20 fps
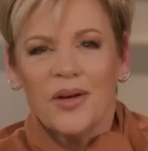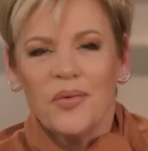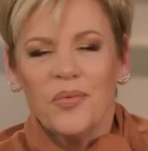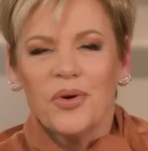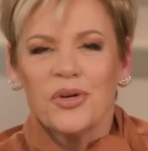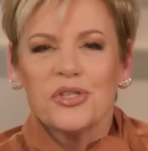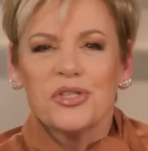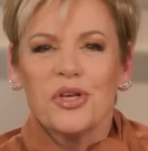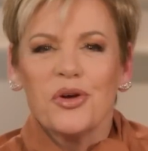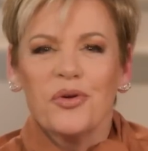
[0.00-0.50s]

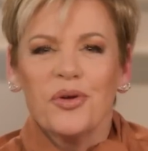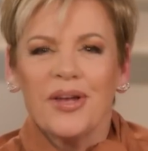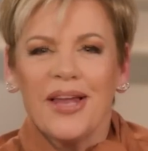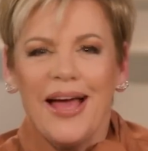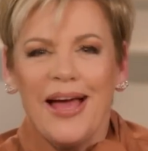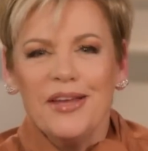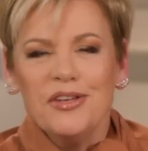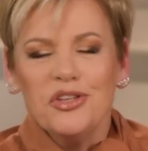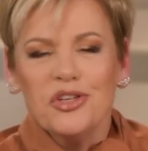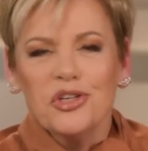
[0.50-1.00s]
We're so
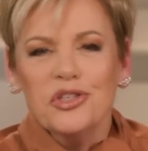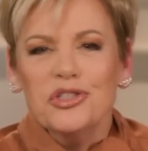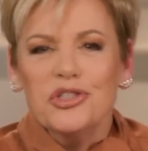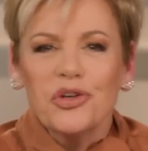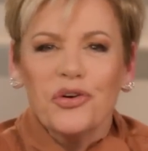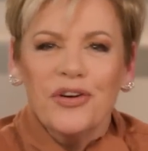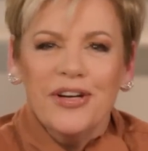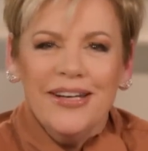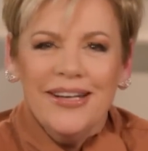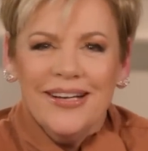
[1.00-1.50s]
glad you're
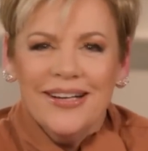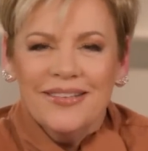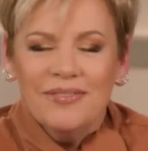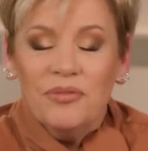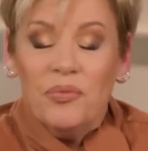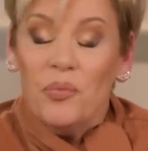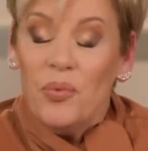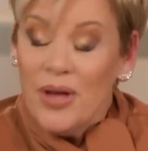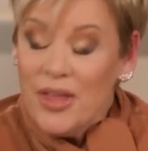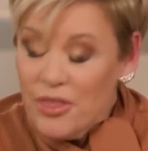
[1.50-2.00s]
joining
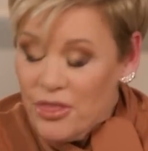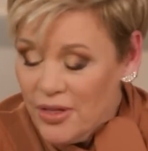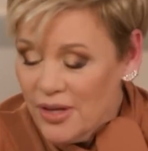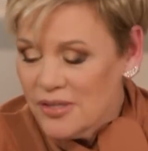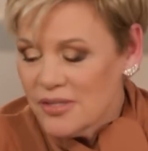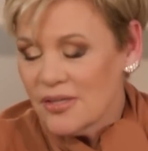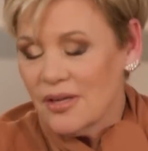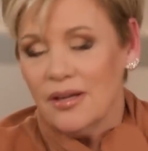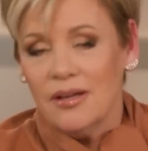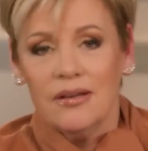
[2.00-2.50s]
with
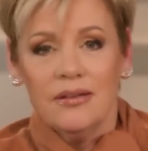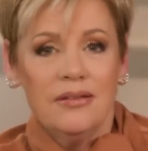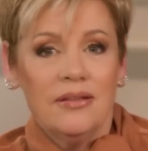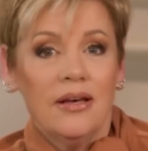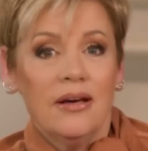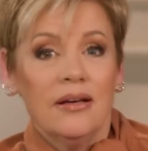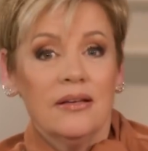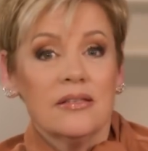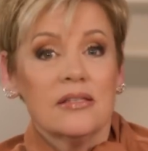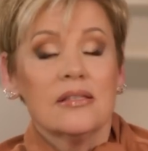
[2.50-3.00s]
us on
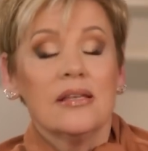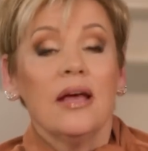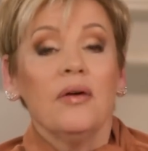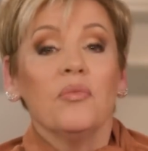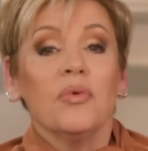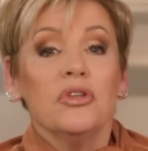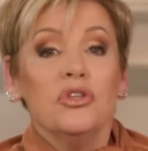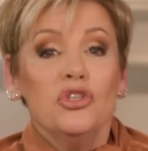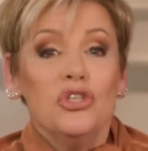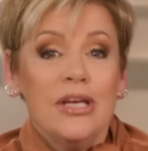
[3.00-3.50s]
the set
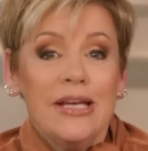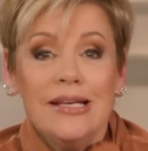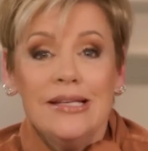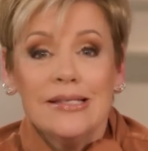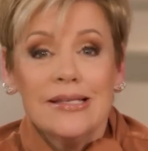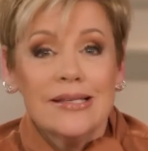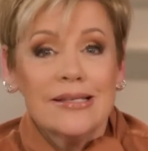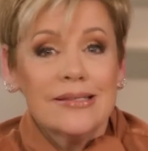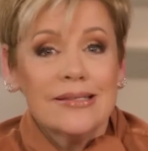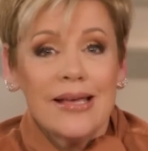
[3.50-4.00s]
with
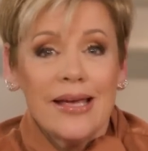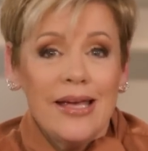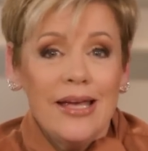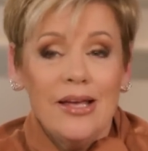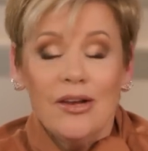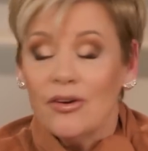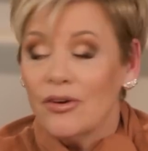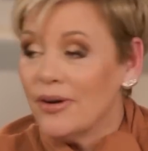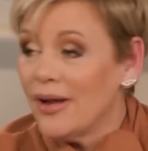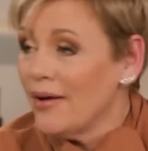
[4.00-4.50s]
Jesus the
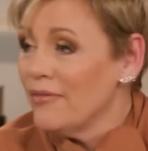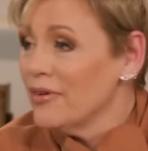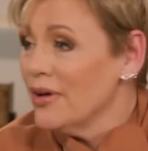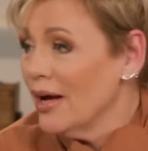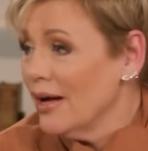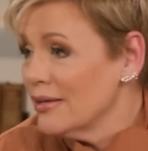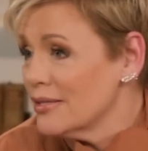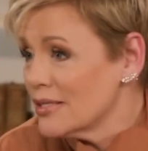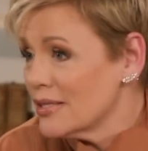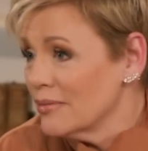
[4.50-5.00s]
Healer, and I've
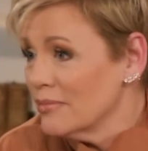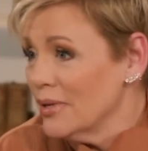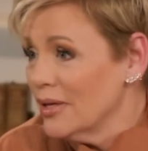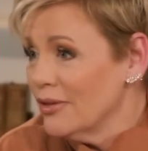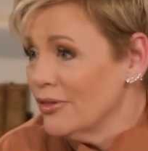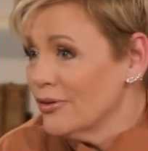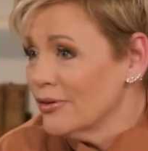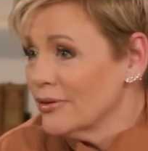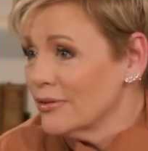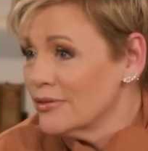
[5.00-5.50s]
got some
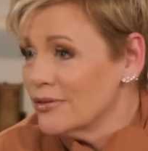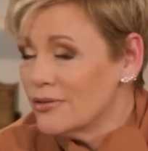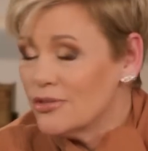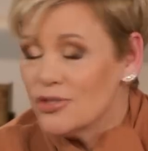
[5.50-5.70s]
other